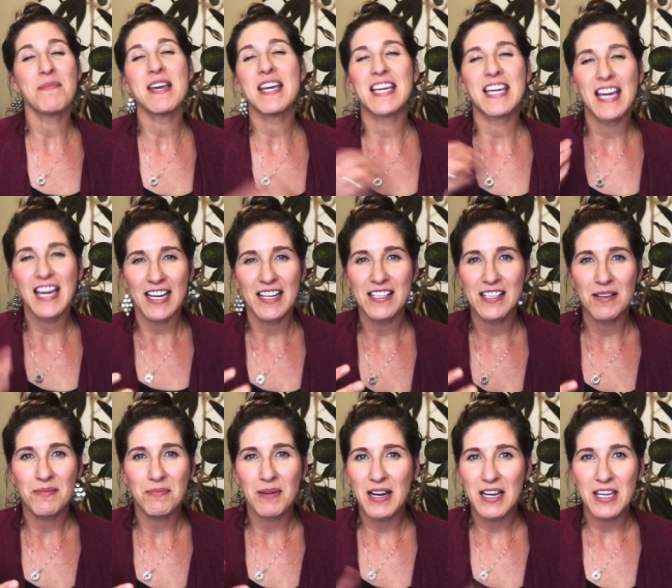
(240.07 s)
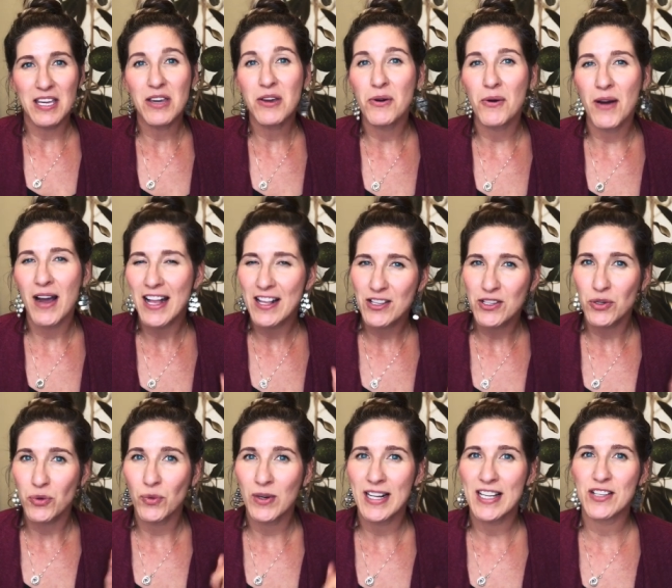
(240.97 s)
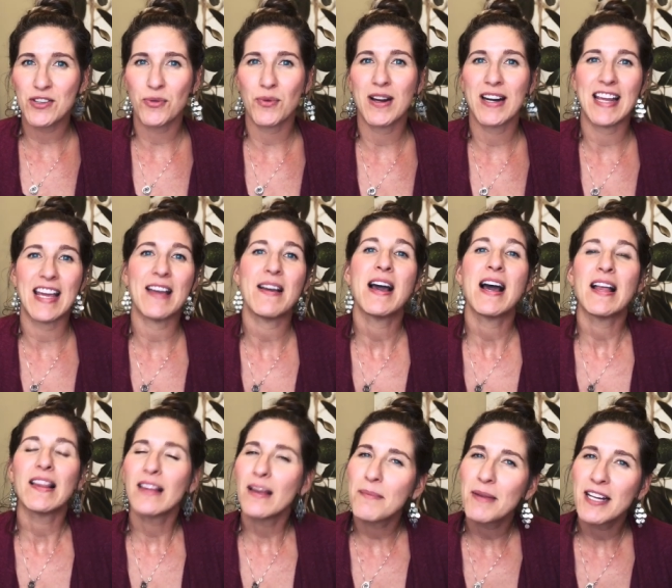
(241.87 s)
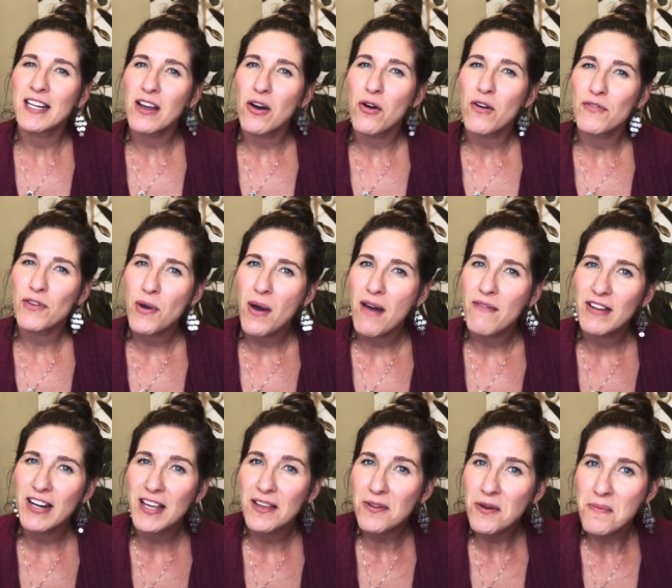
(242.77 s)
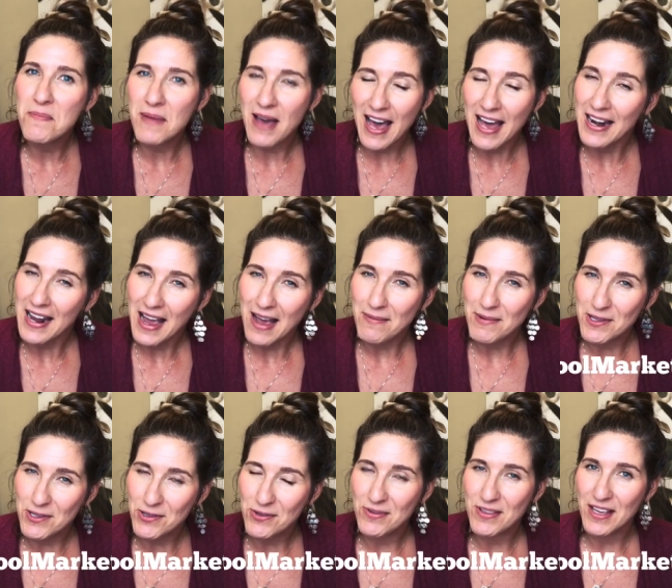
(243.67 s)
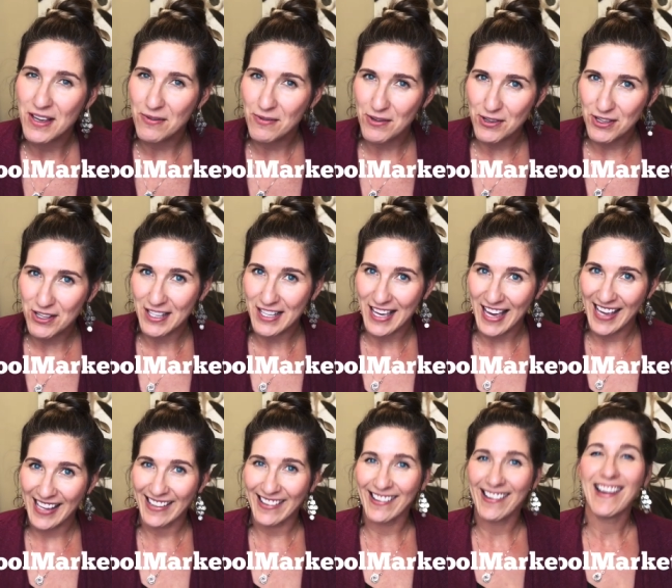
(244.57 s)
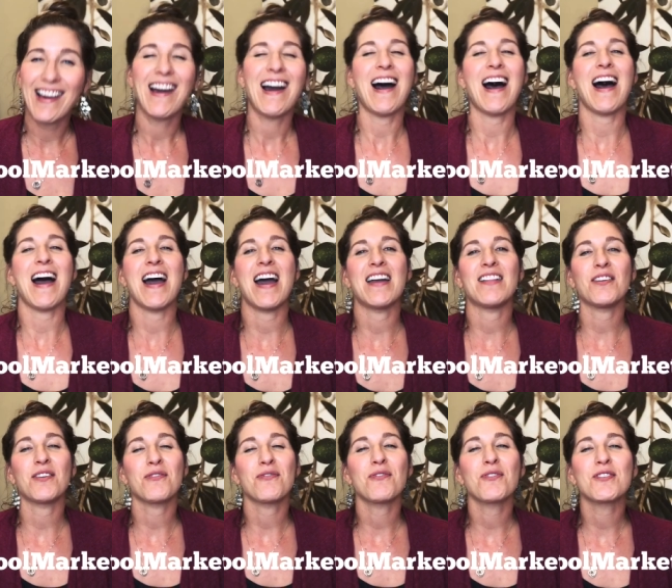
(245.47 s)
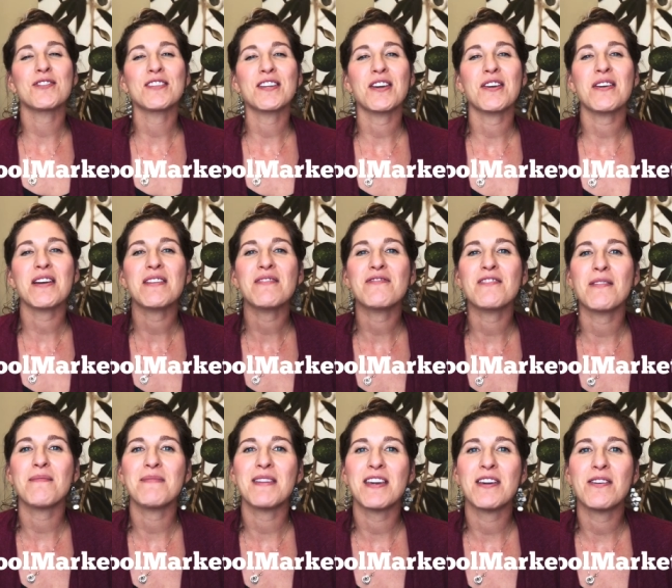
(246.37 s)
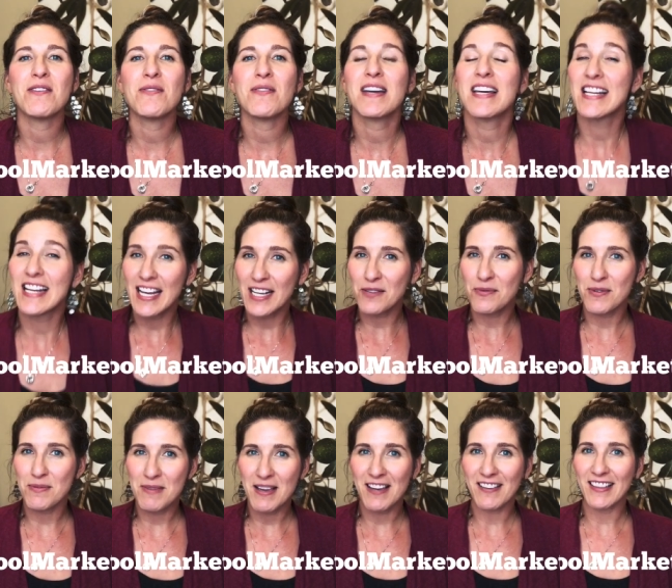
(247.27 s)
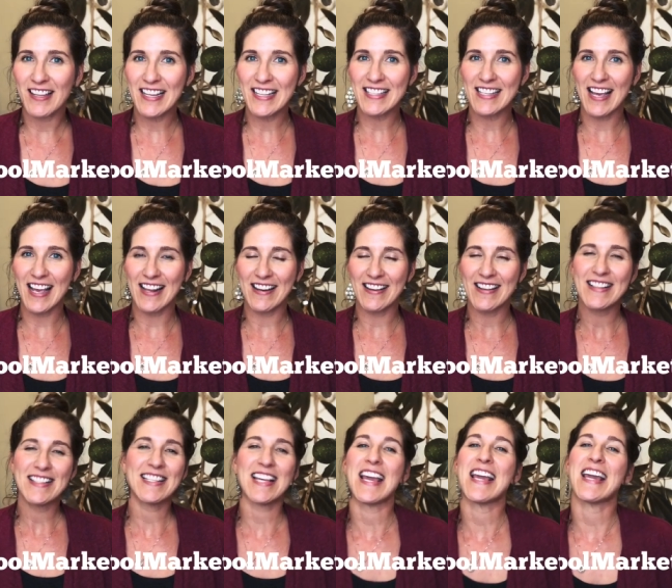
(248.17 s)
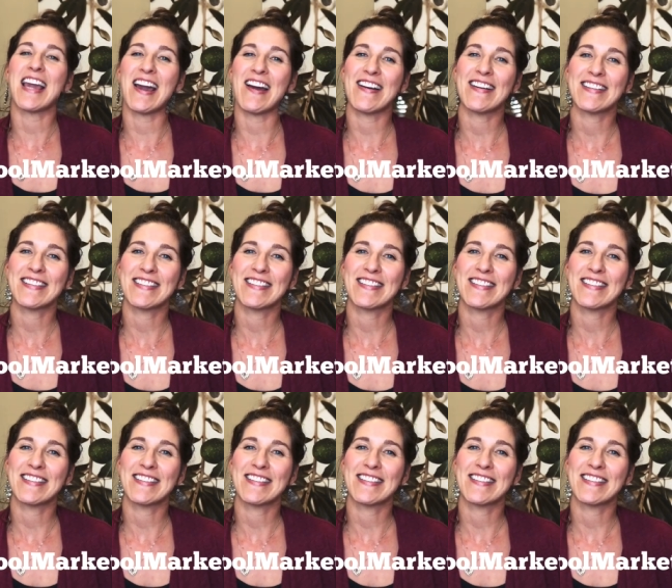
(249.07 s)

be kicked by you in 2020. Let me know if you have any other bad habits you think we should kick. I look forward to hearing from you. Connect with me on LinkedIn. Take care.